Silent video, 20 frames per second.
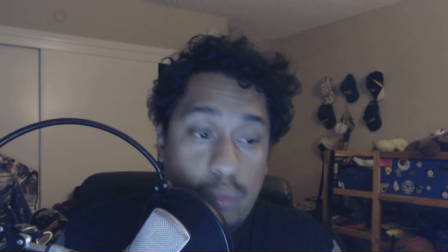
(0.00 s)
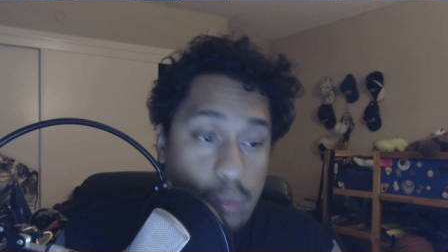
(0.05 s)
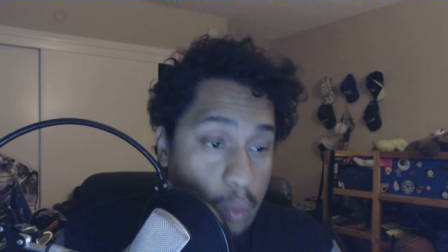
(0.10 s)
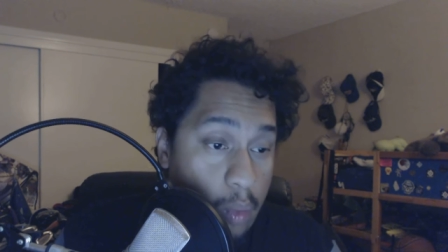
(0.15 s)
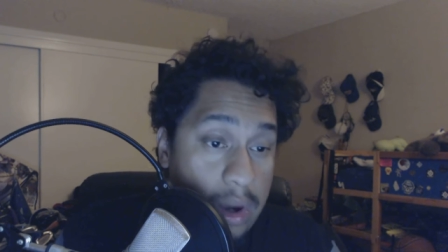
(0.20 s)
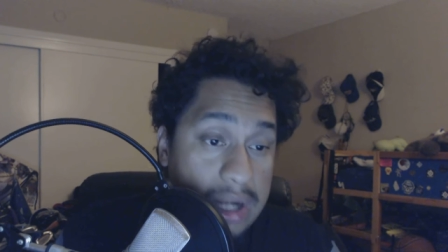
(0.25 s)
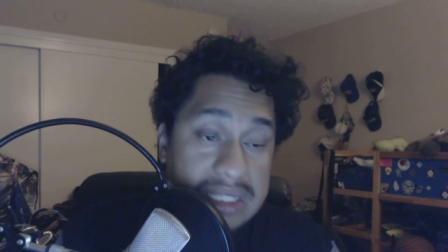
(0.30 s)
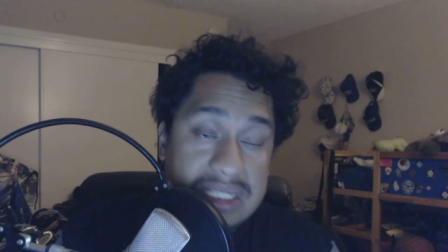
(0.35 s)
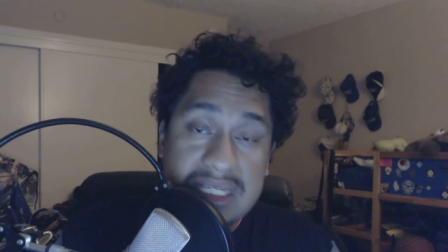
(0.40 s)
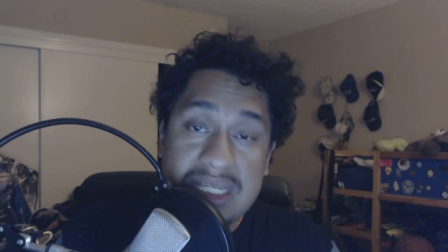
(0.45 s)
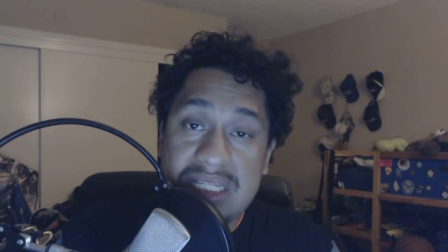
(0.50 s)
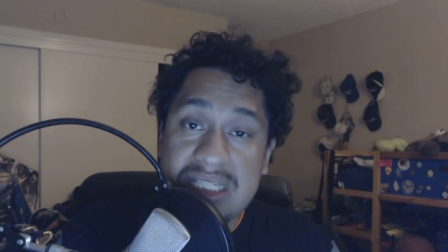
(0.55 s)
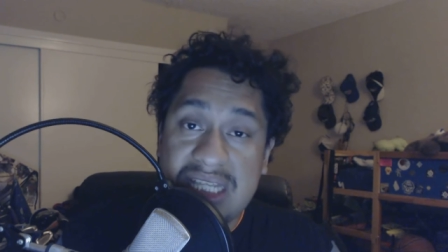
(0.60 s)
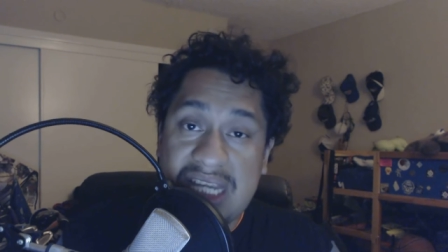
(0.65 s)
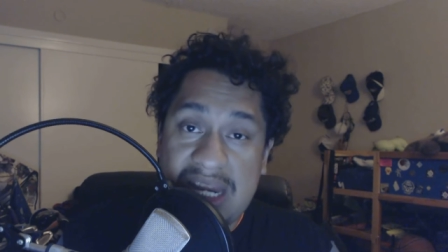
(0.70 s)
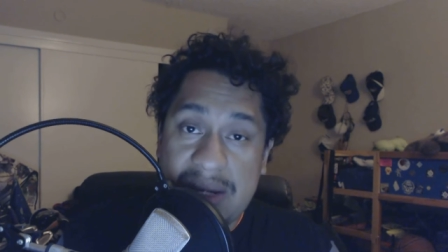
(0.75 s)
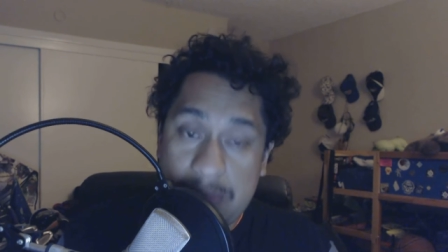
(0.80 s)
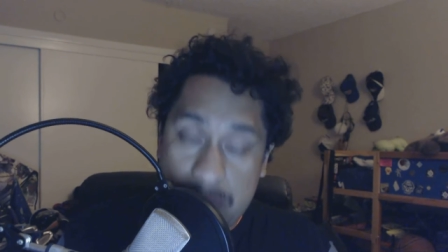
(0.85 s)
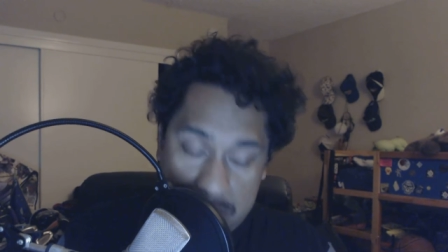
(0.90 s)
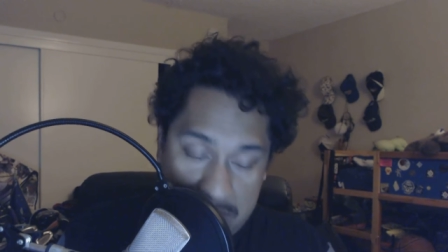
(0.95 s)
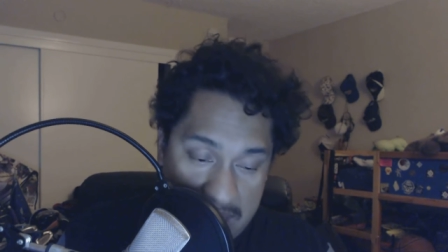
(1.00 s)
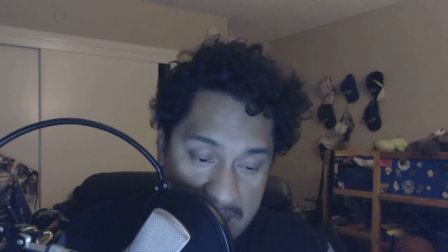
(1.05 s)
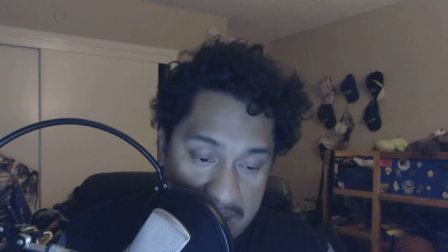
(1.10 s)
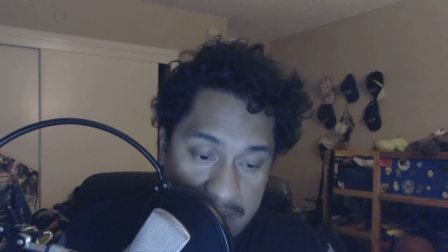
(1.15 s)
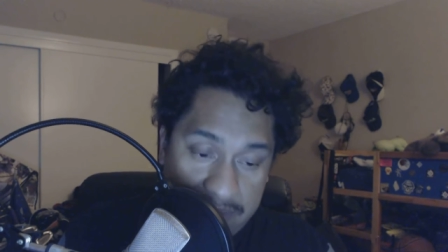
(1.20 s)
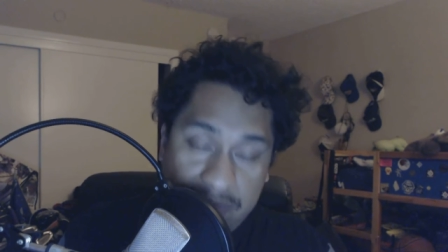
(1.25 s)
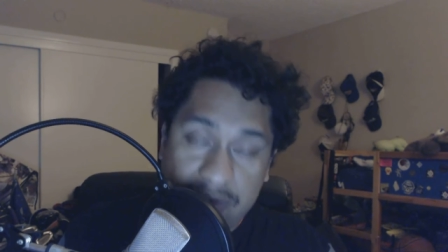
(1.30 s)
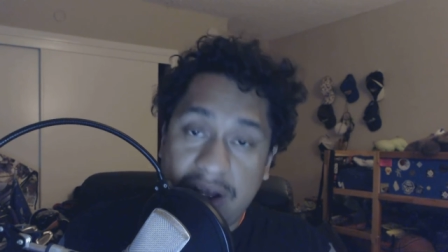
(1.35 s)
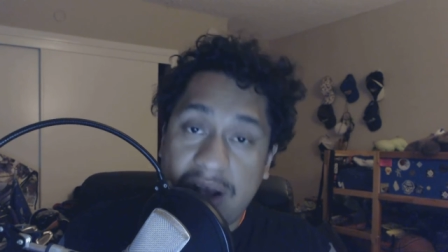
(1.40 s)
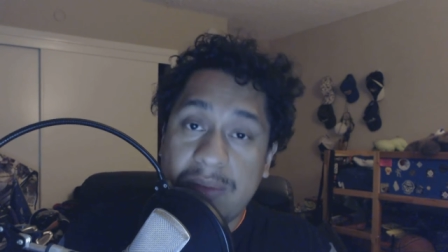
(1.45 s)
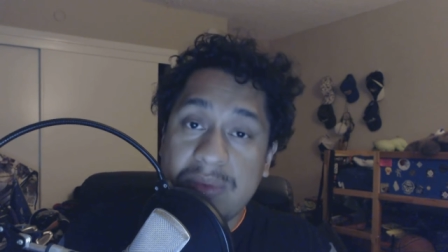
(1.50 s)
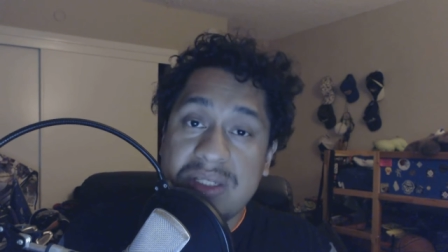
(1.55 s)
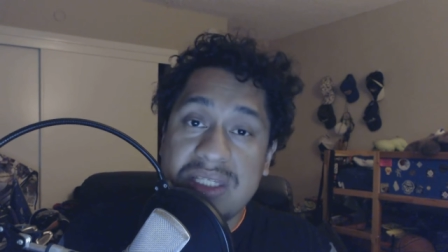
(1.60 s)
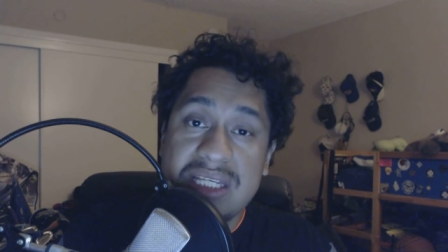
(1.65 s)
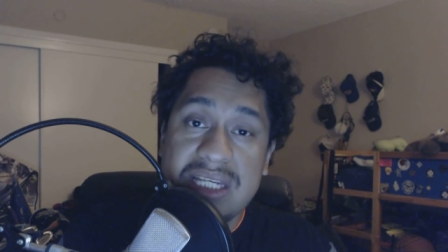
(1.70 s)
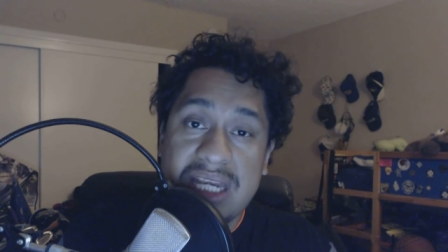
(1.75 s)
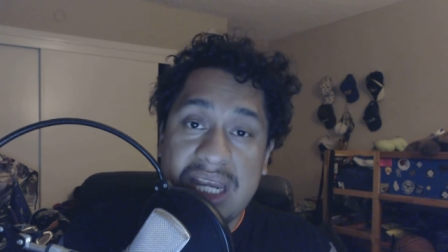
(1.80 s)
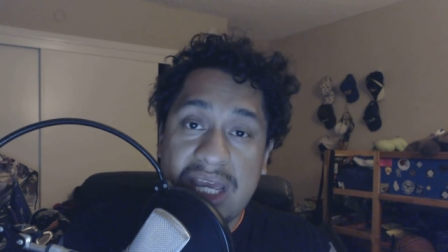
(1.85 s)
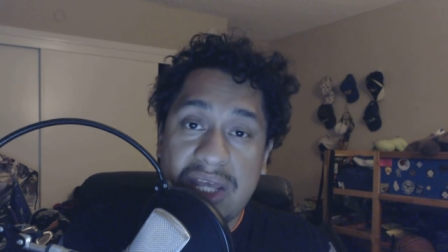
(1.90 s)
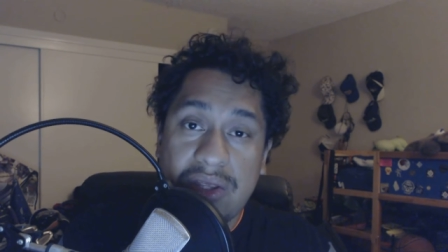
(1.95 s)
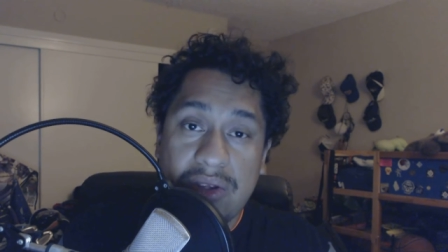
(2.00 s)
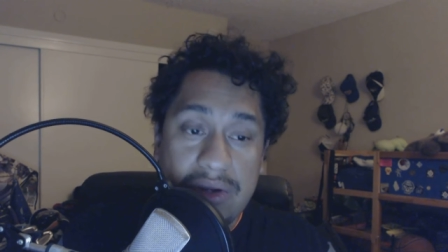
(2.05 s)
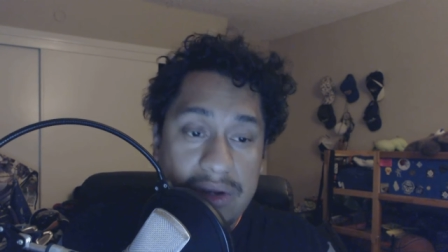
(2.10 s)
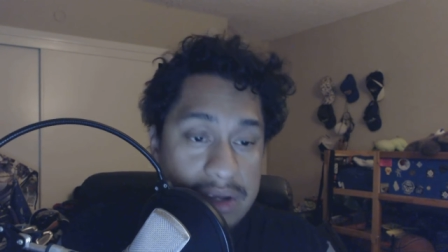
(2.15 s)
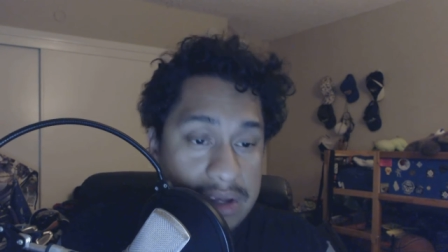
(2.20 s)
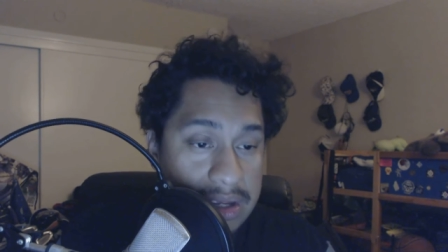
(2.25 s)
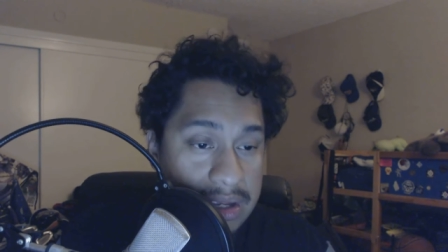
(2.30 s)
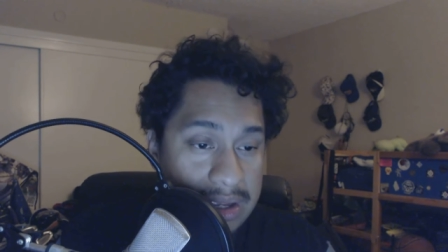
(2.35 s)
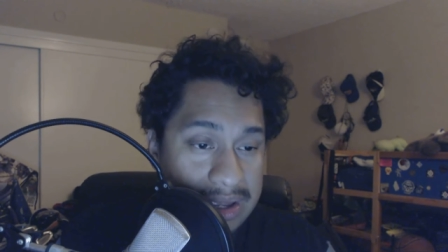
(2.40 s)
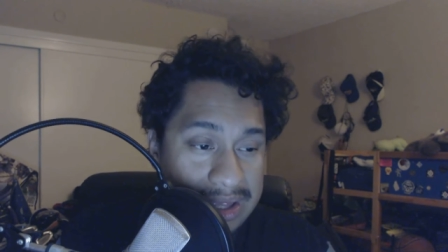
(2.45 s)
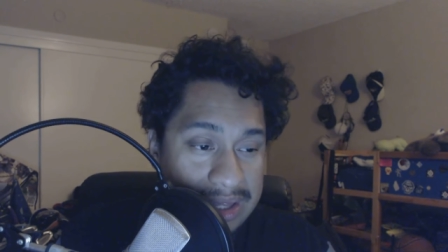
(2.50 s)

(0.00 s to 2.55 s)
Once this team kind of comes together,